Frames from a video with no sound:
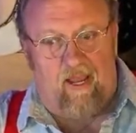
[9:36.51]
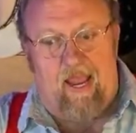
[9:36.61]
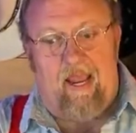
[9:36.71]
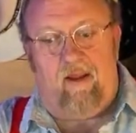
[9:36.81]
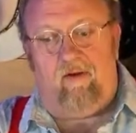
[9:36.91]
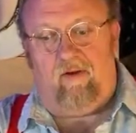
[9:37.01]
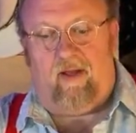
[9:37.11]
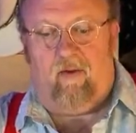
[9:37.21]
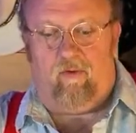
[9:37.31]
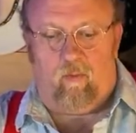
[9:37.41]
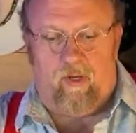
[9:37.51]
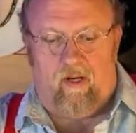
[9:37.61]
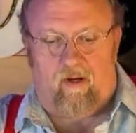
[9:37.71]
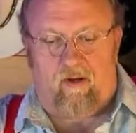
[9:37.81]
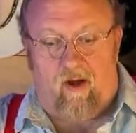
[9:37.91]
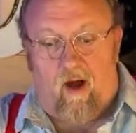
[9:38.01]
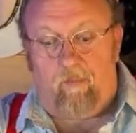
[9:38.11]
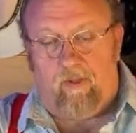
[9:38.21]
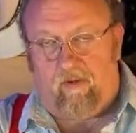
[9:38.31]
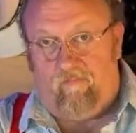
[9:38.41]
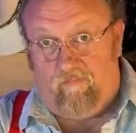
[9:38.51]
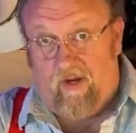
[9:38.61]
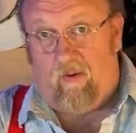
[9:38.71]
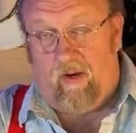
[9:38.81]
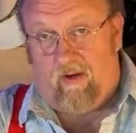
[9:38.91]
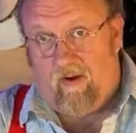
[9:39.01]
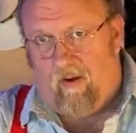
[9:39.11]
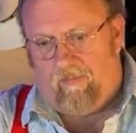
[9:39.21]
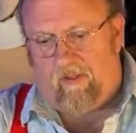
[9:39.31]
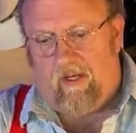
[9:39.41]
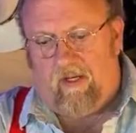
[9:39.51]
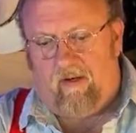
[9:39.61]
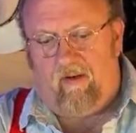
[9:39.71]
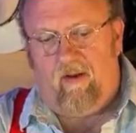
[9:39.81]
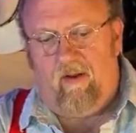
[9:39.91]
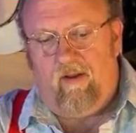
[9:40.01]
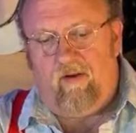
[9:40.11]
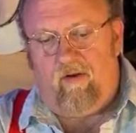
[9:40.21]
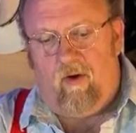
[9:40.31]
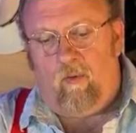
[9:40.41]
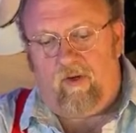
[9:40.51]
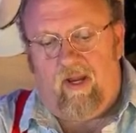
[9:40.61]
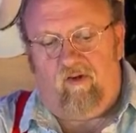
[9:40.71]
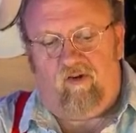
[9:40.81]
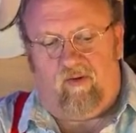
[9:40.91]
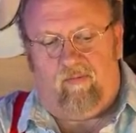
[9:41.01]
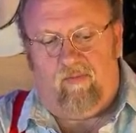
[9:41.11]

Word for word: and how to read a compli- very complicated notation